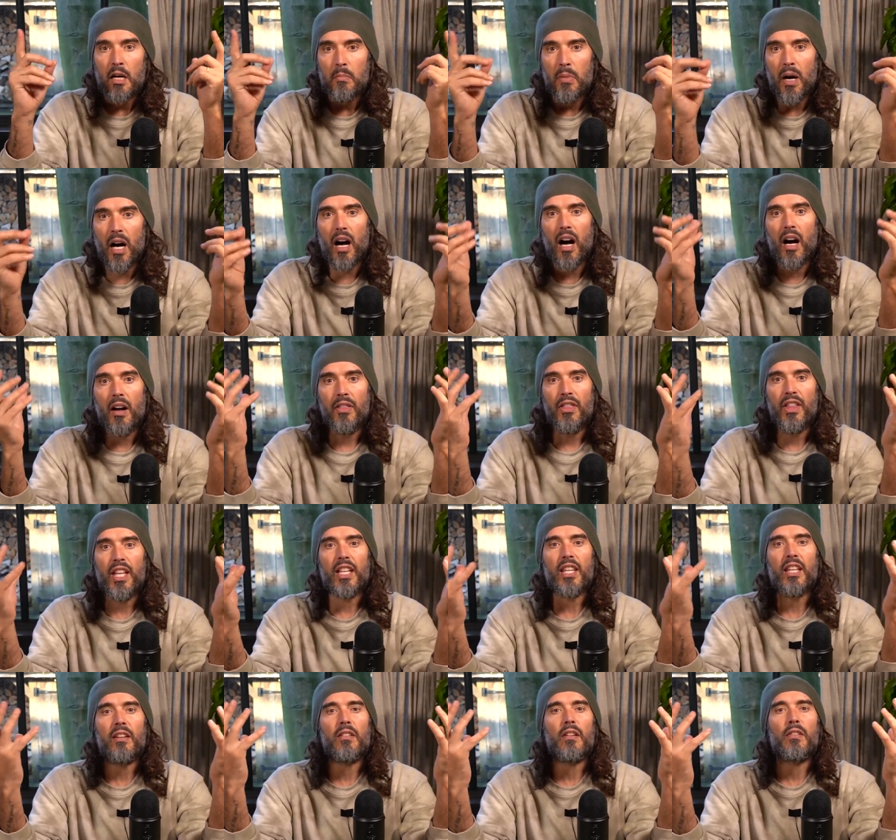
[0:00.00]
But I
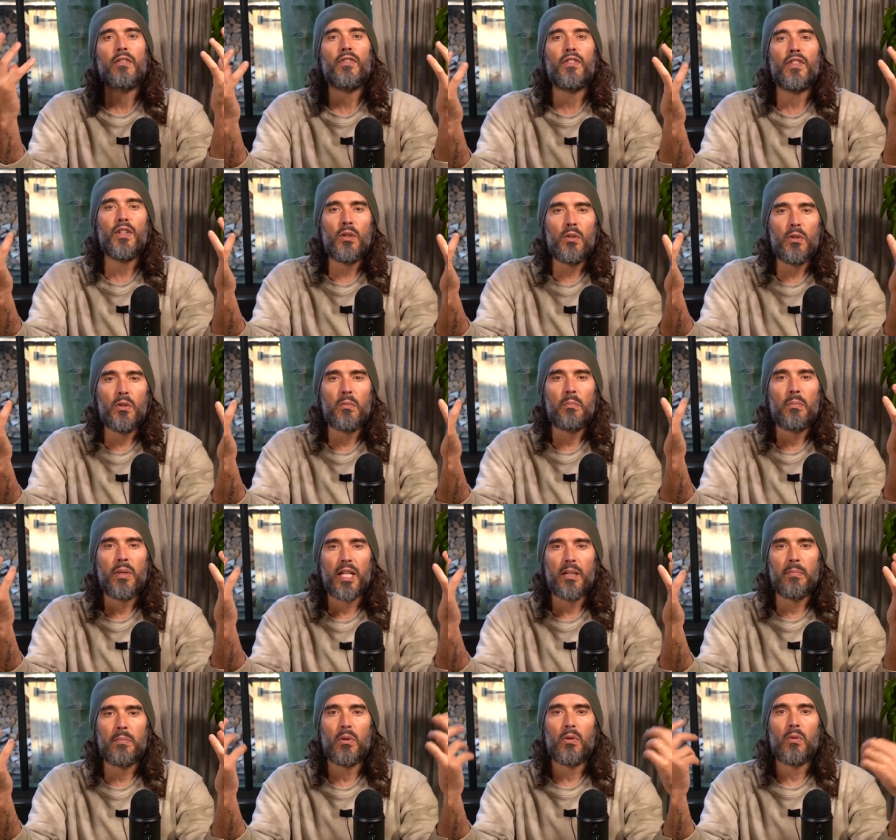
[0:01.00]
think there are a few
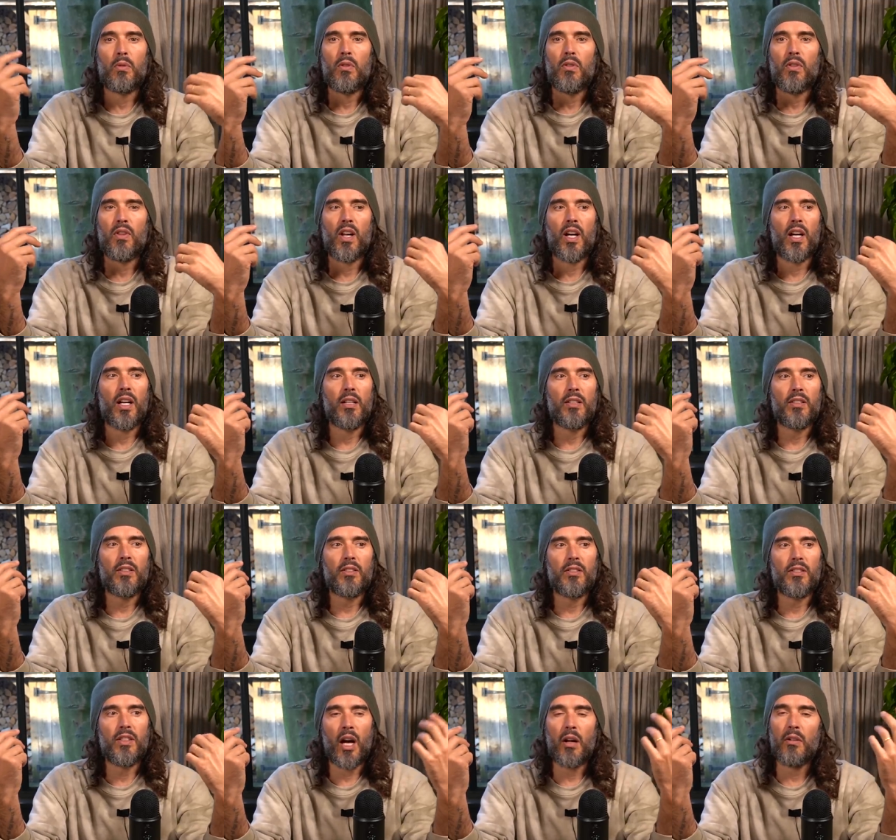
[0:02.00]
people that
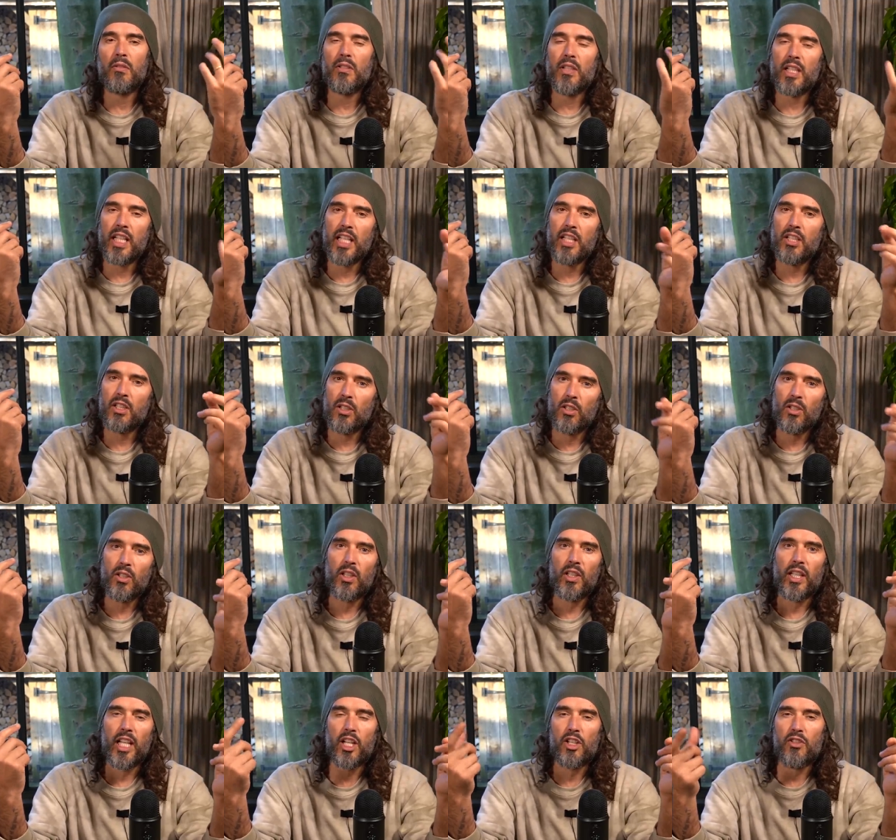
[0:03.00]
don't need to
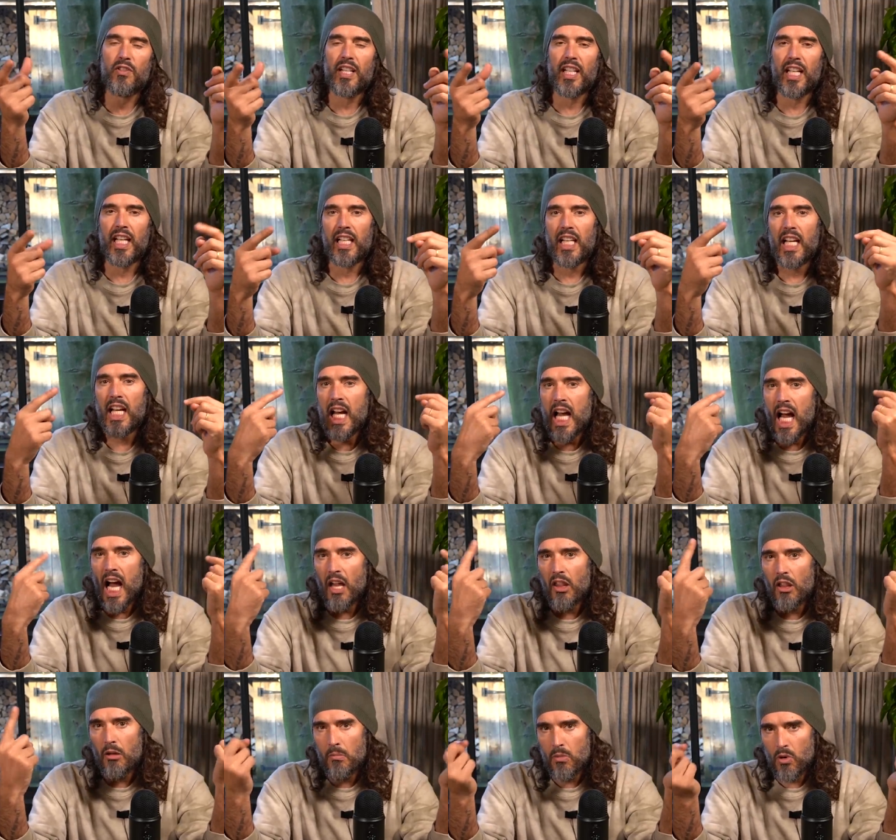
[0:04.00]
look at their drinking.
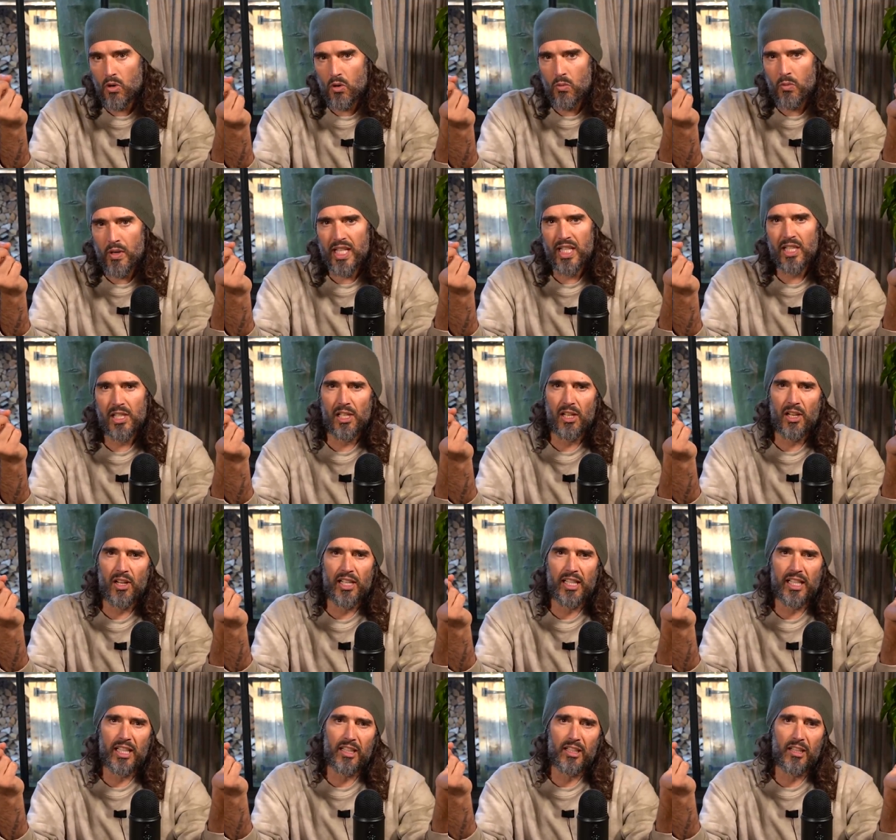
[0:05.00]
And the more we
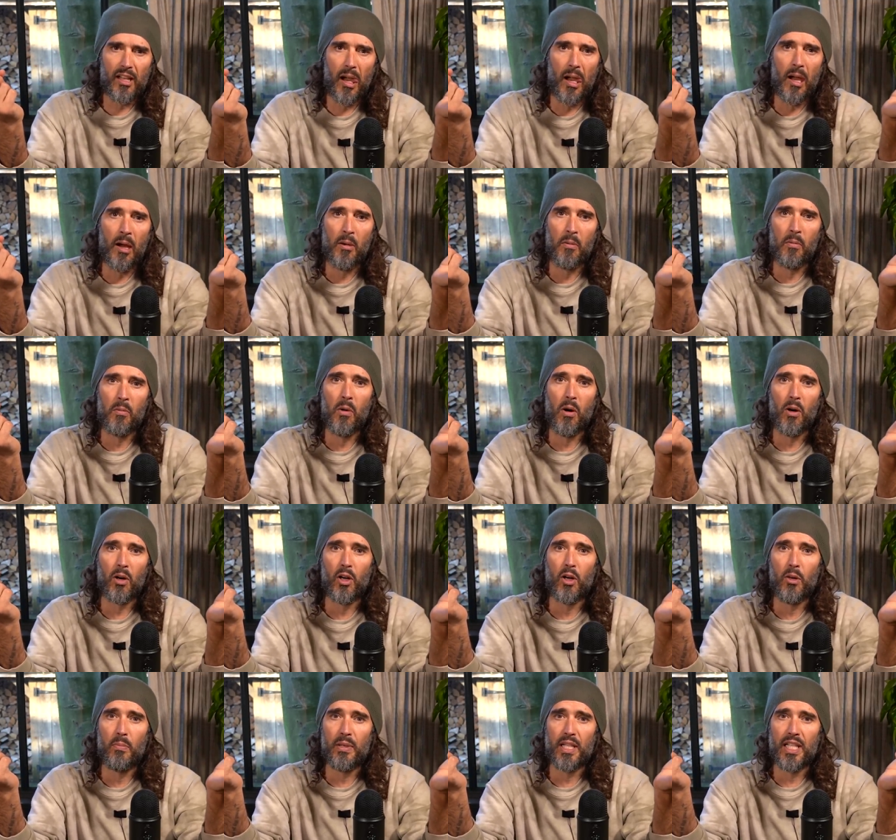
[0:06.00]
slide into what
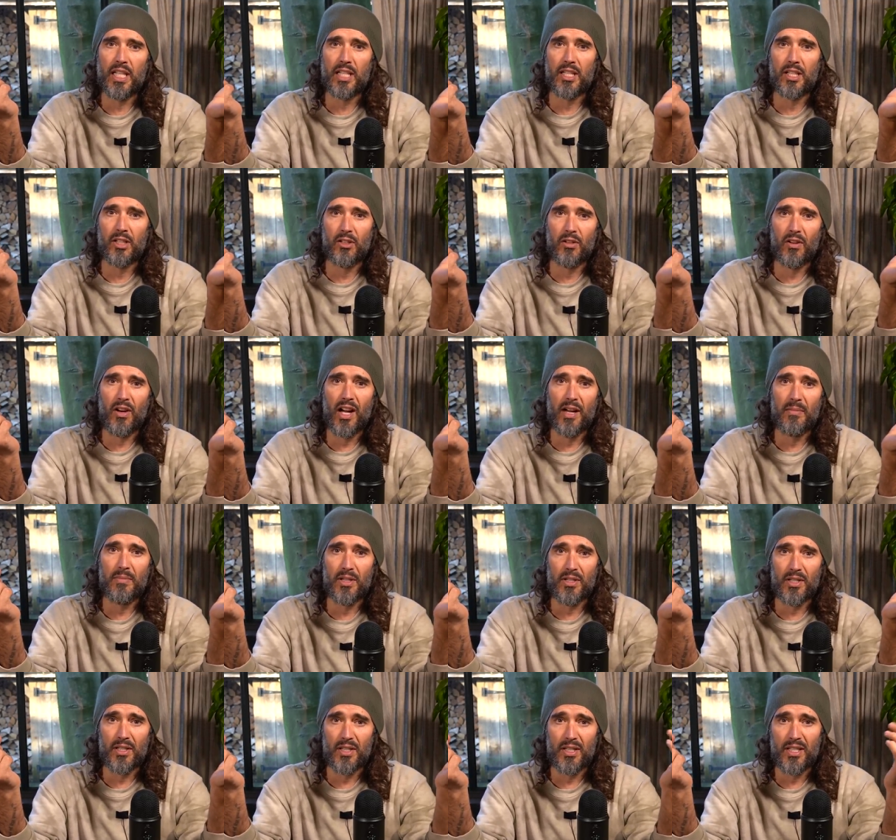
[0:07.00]
could be described
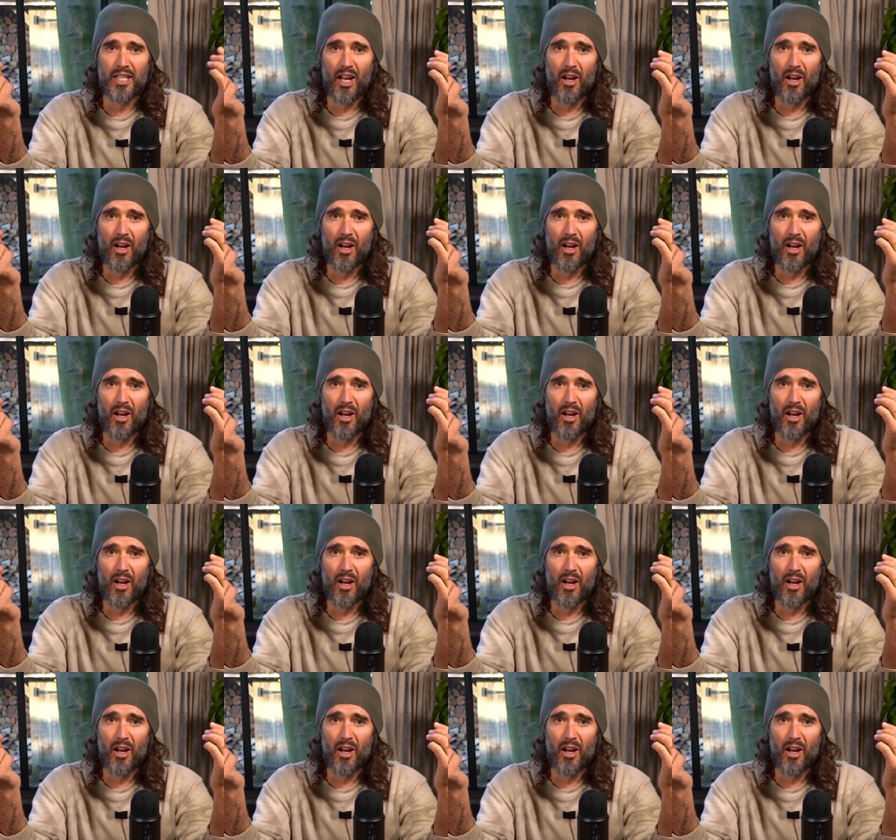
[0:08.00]
as a